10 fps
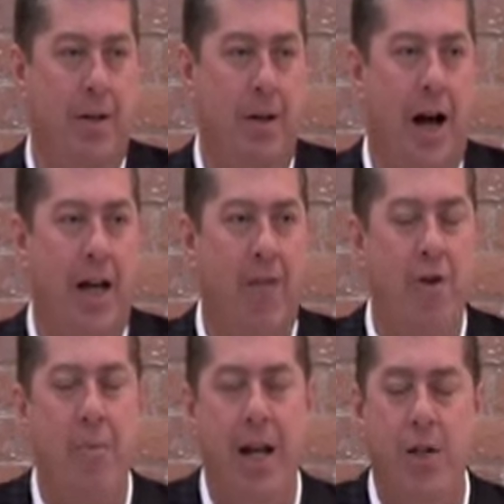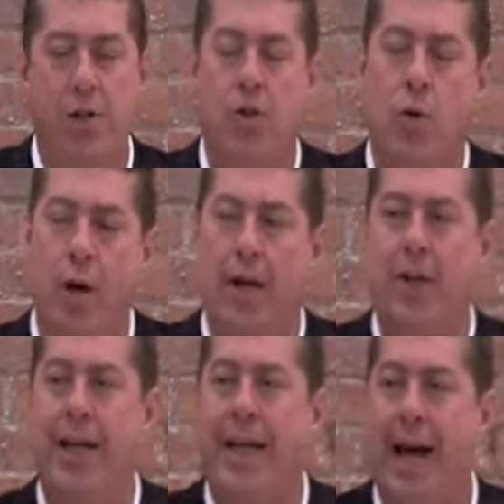I'll give you a minute, just
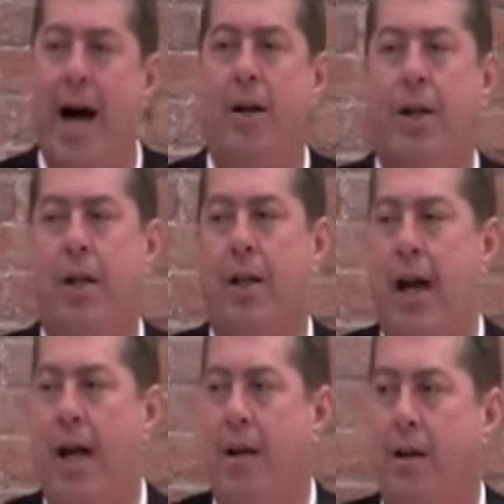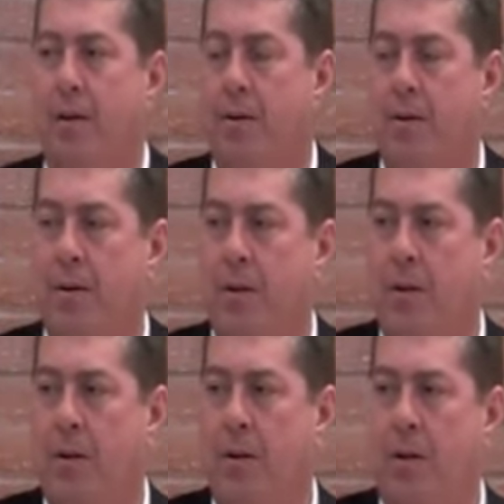quickly calculate
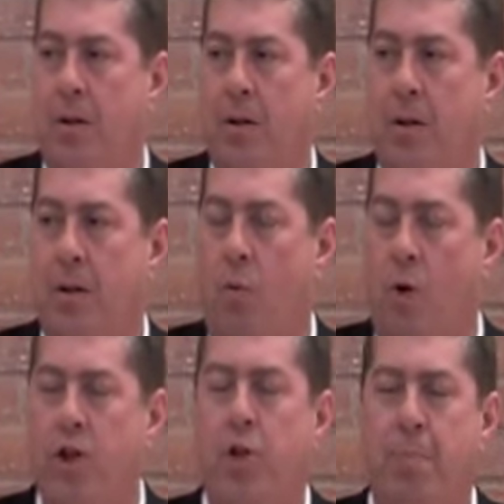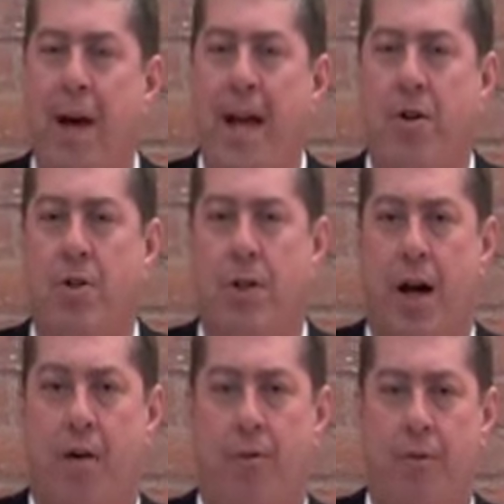what you pay
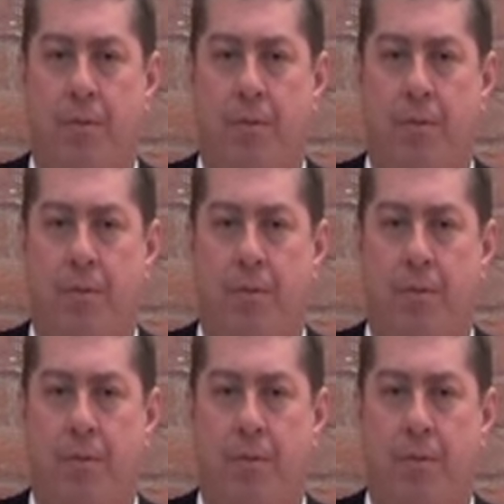yourself.